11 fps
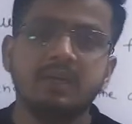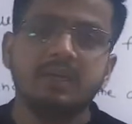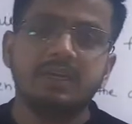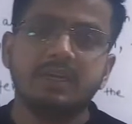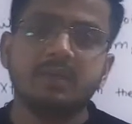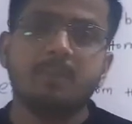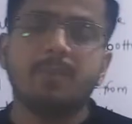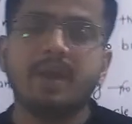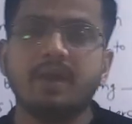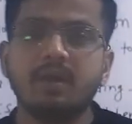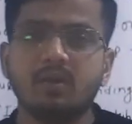it is a
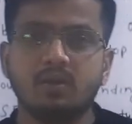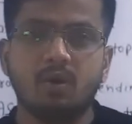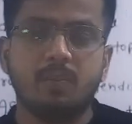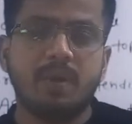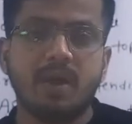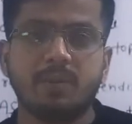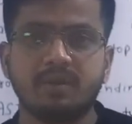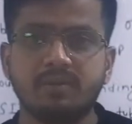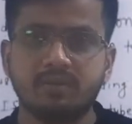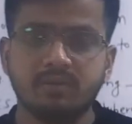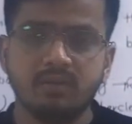band of
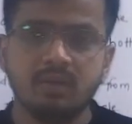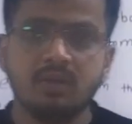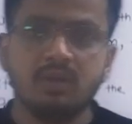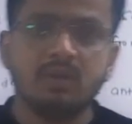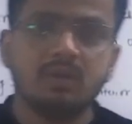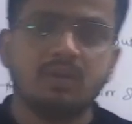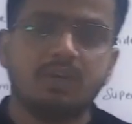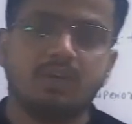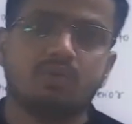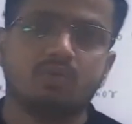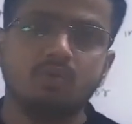fibrous
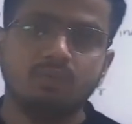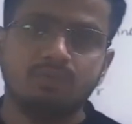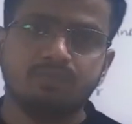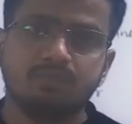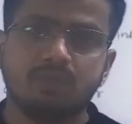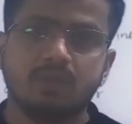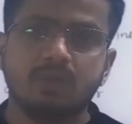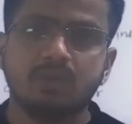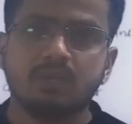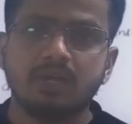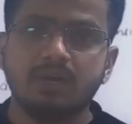tissue
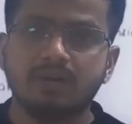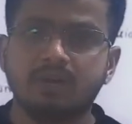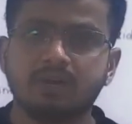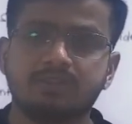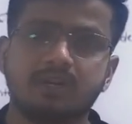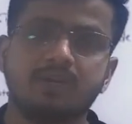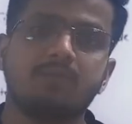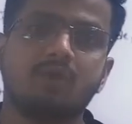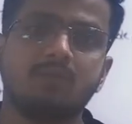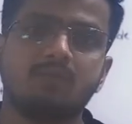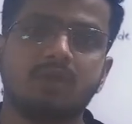that extend
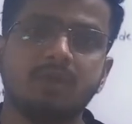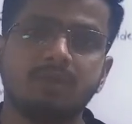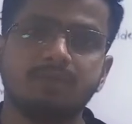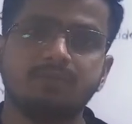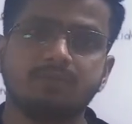from the